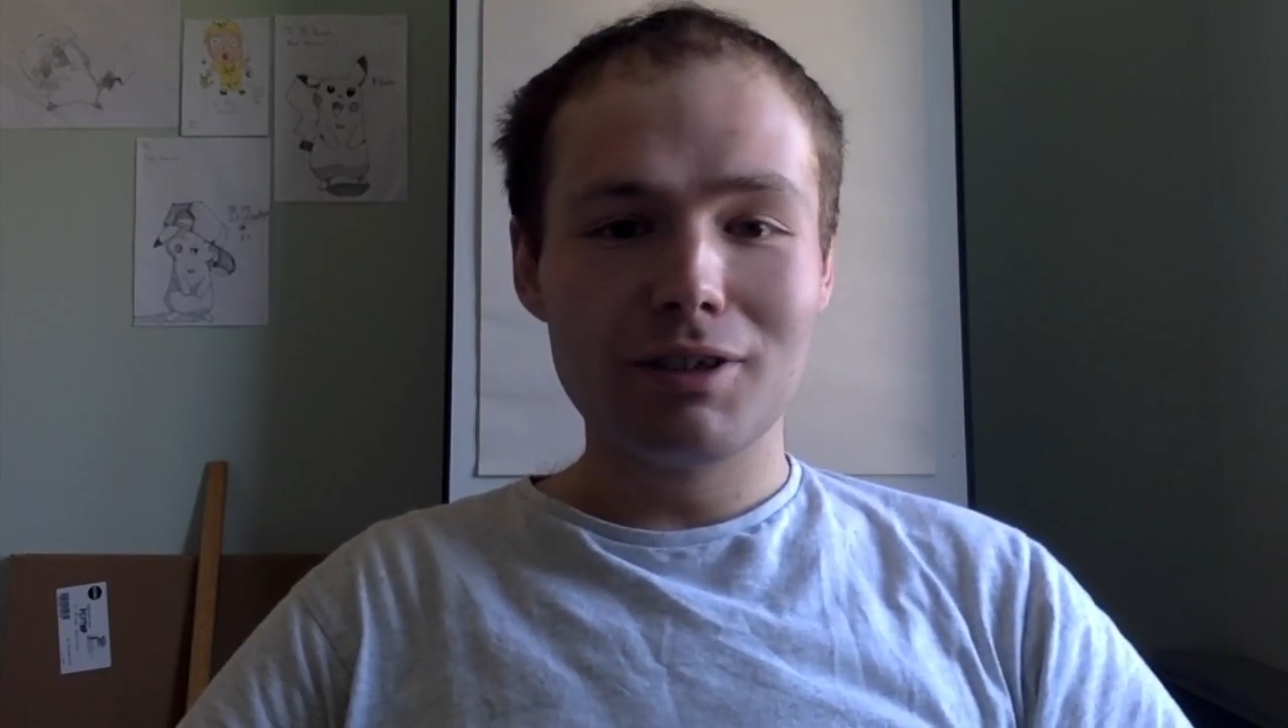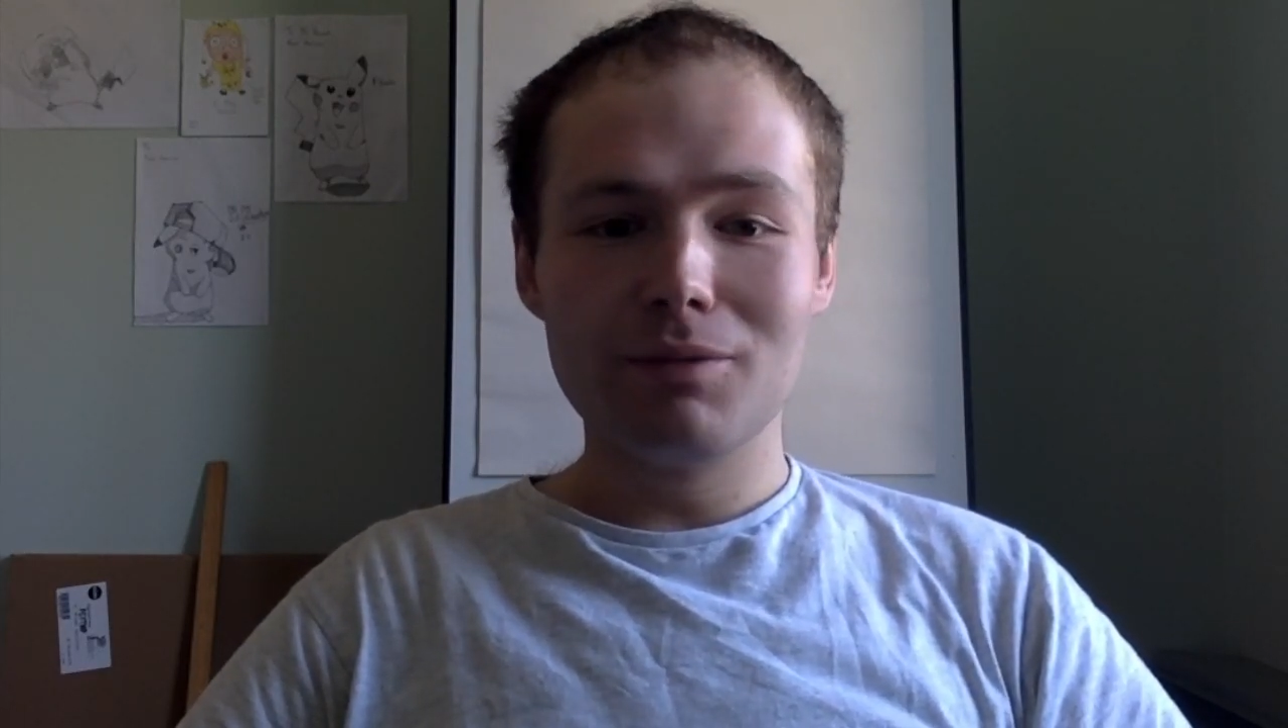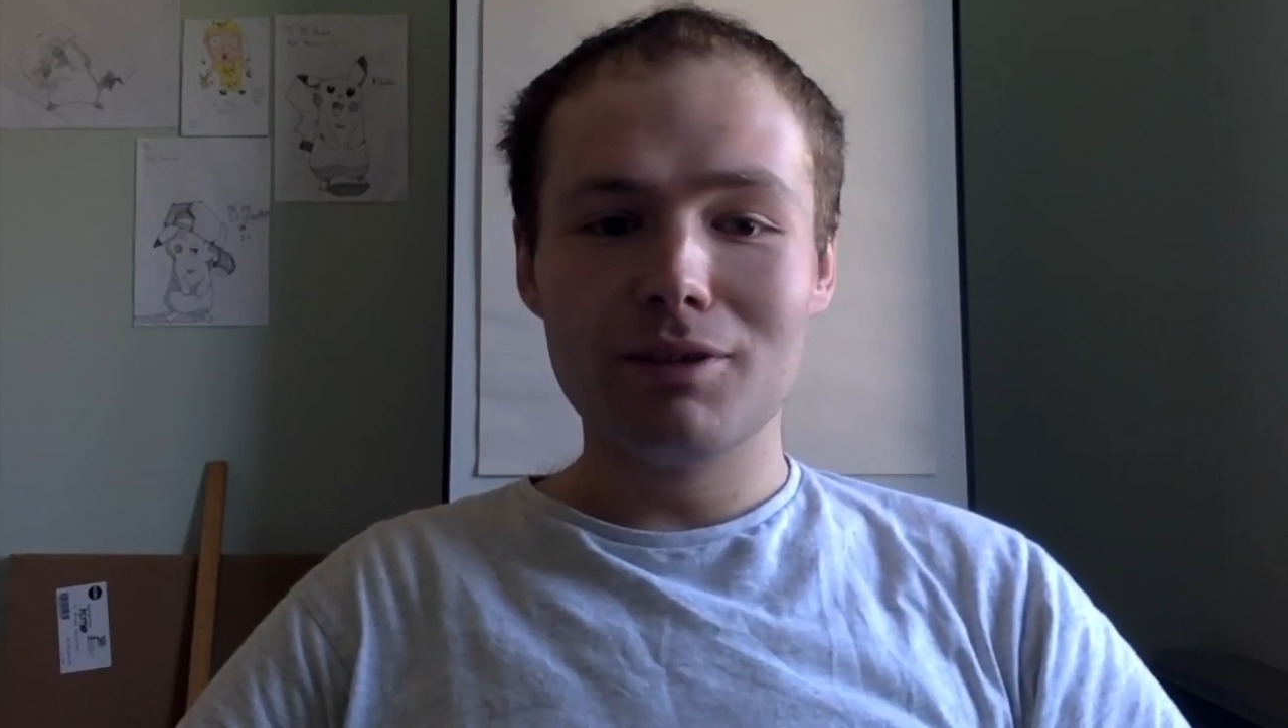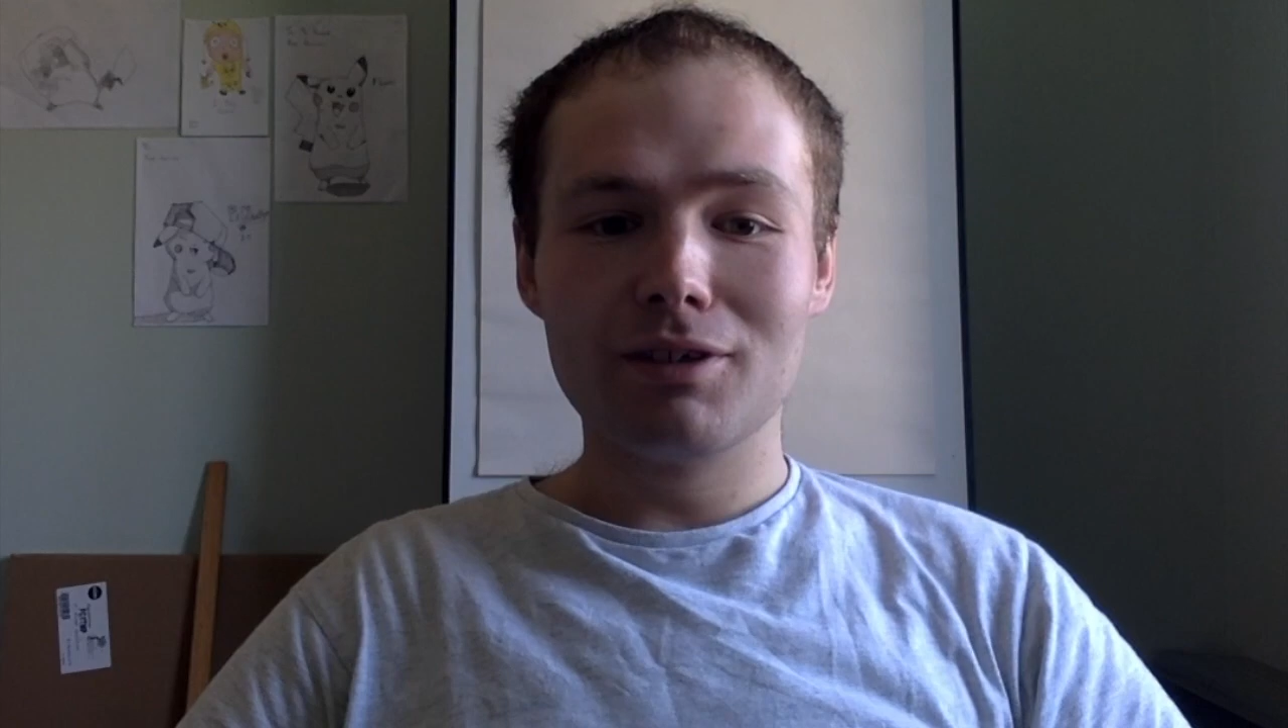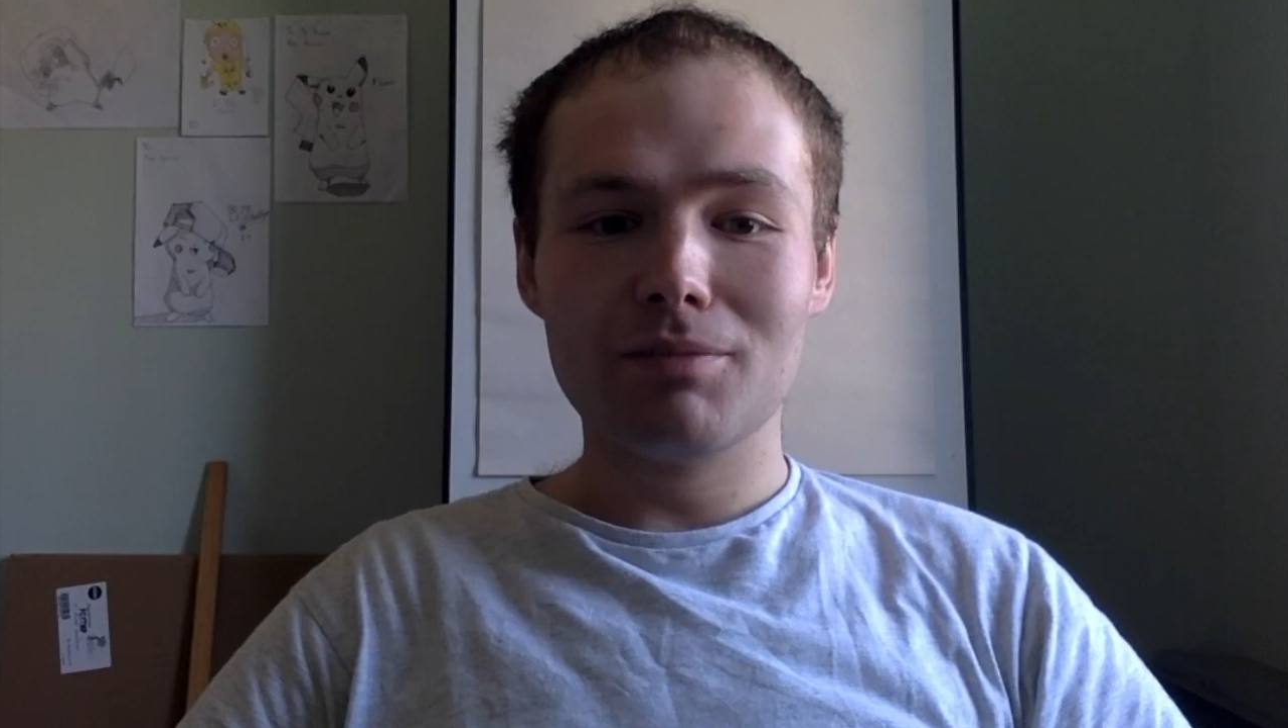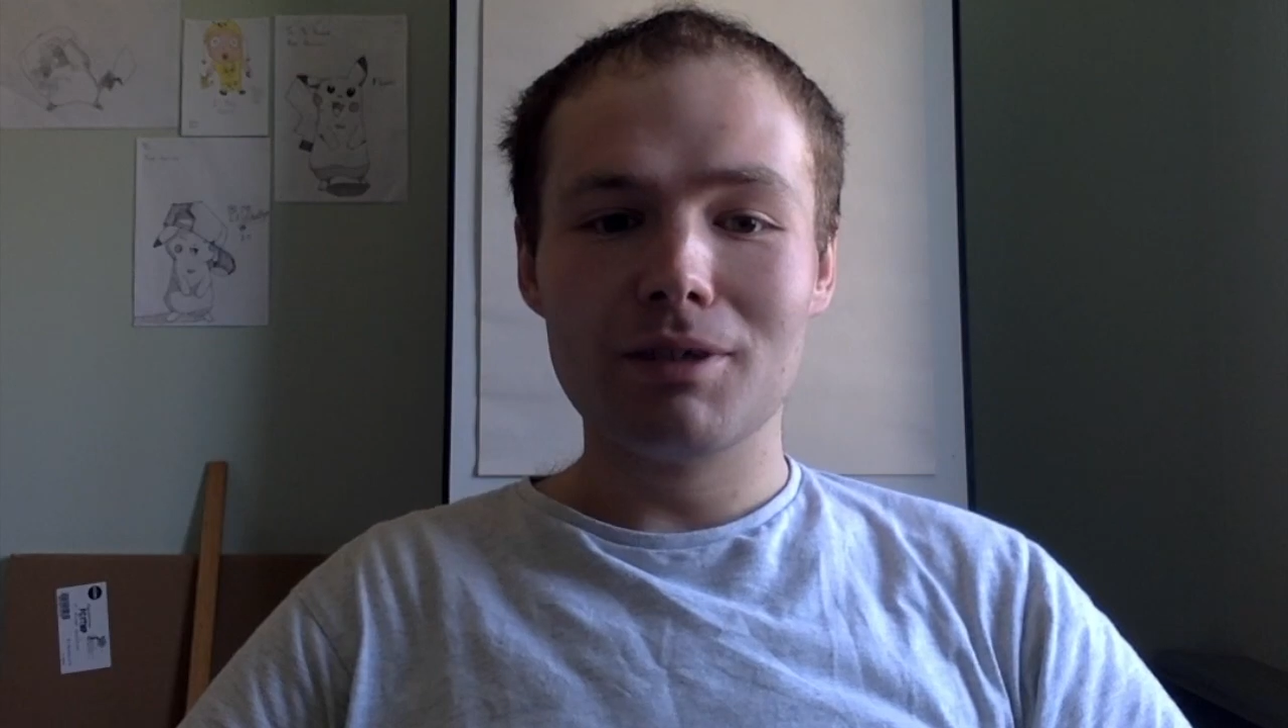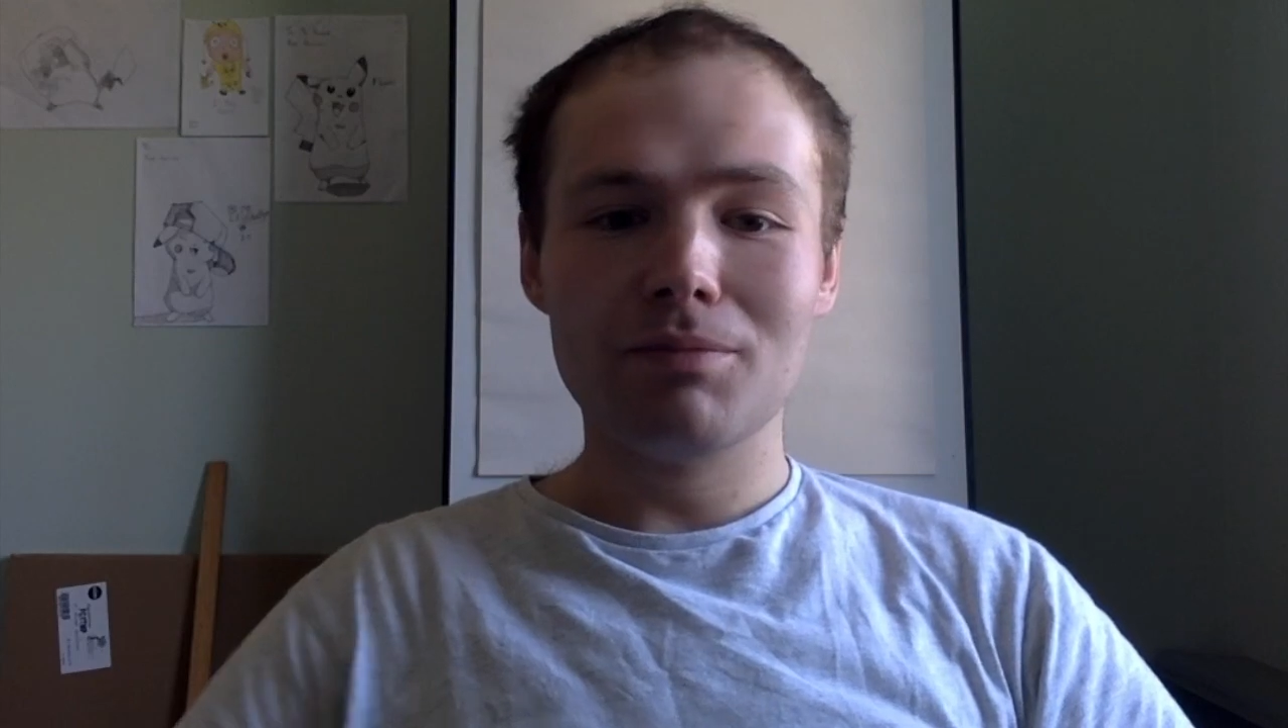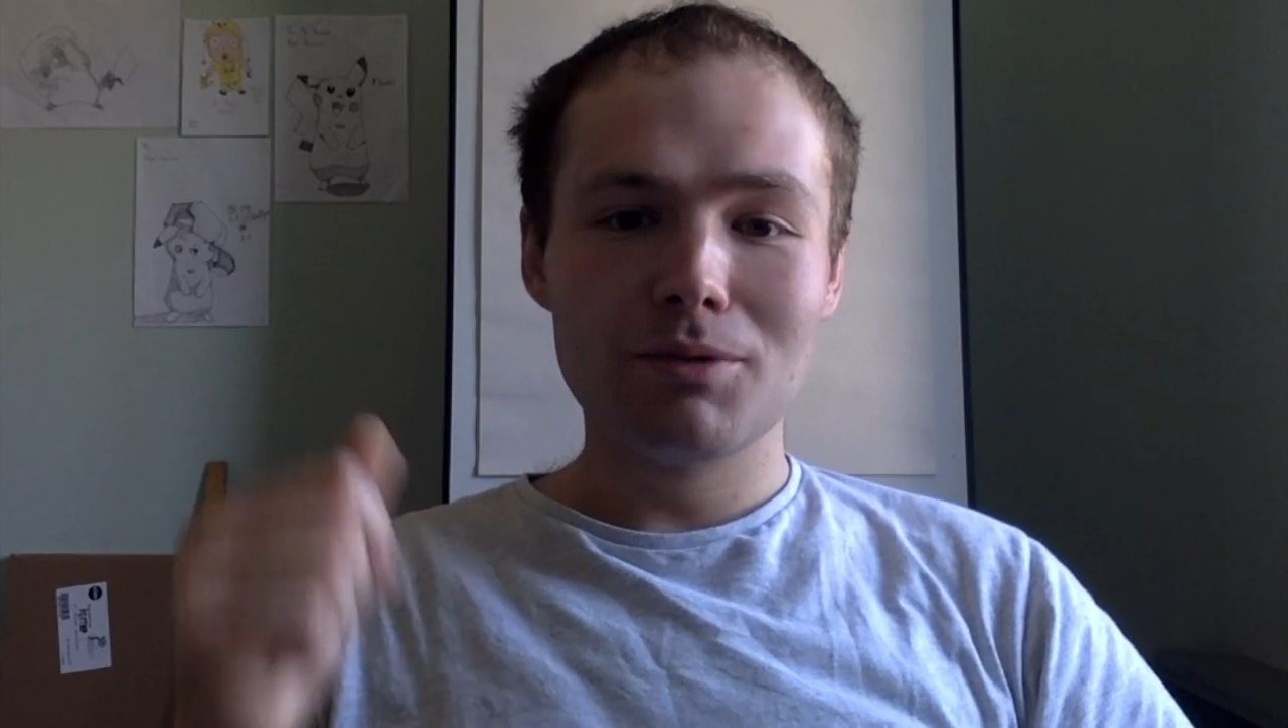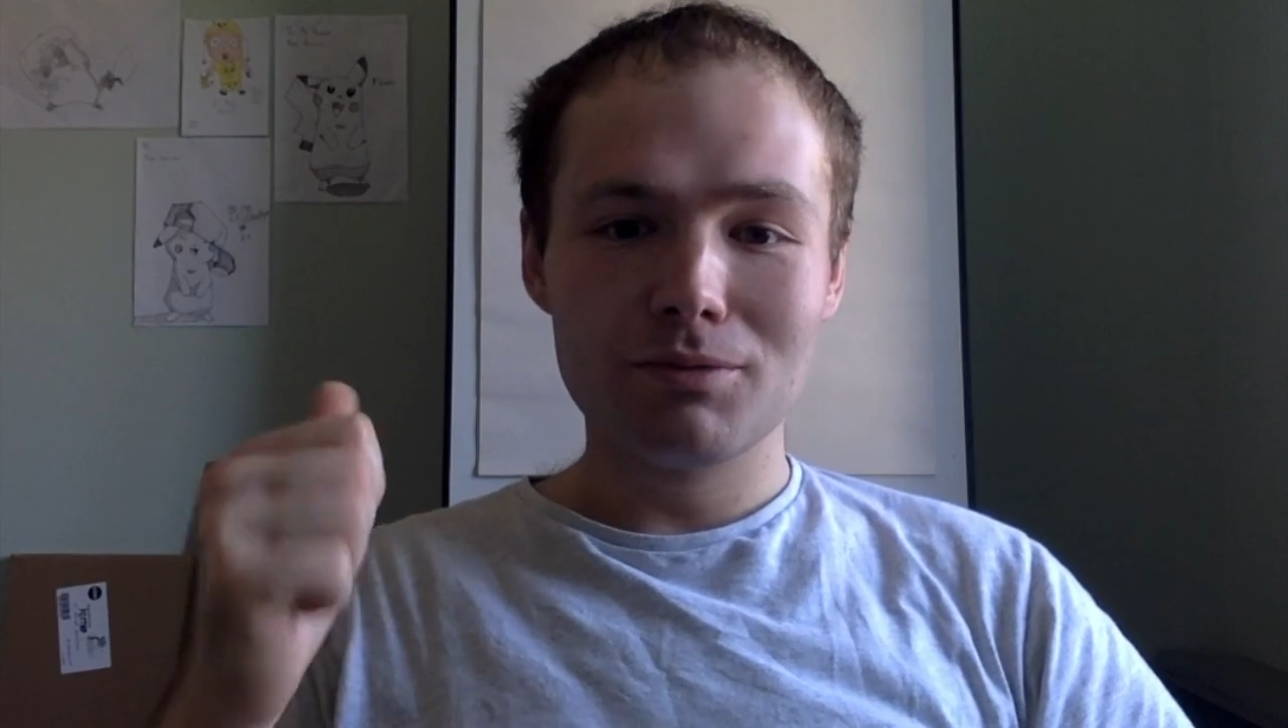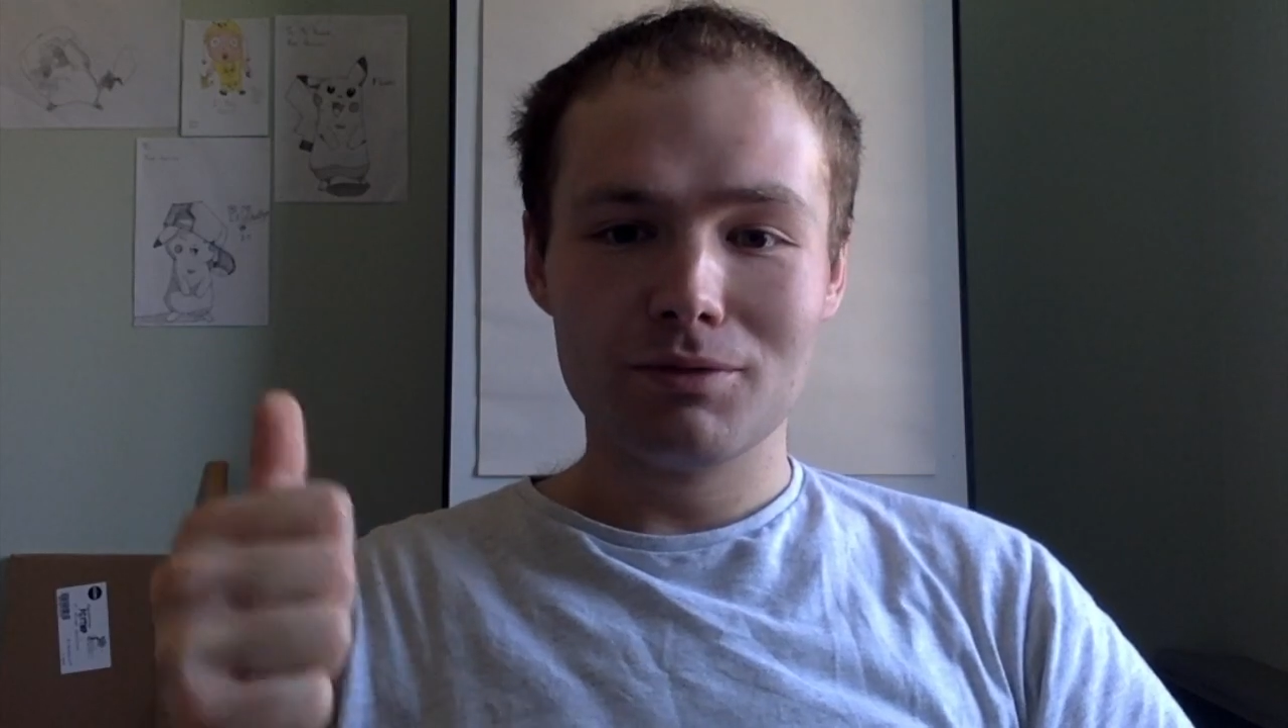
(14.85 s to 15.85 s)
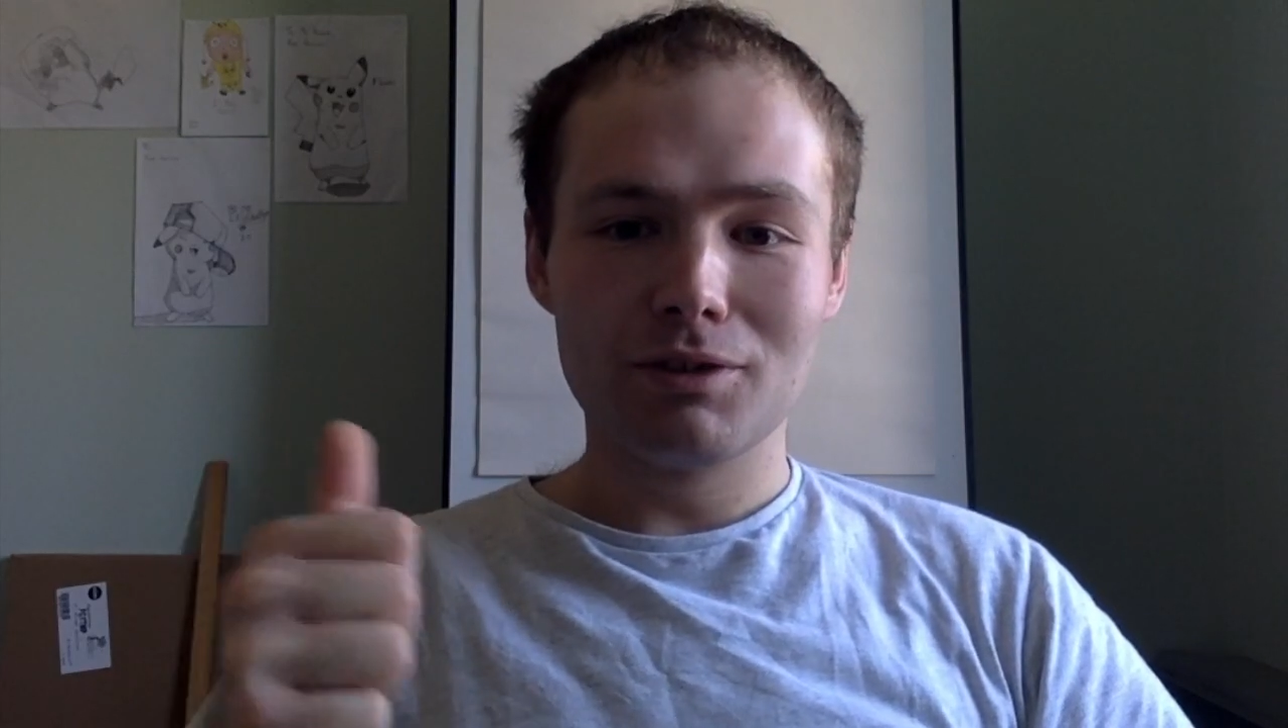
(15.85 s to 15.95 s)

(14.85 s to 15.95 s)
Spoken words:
key worker people,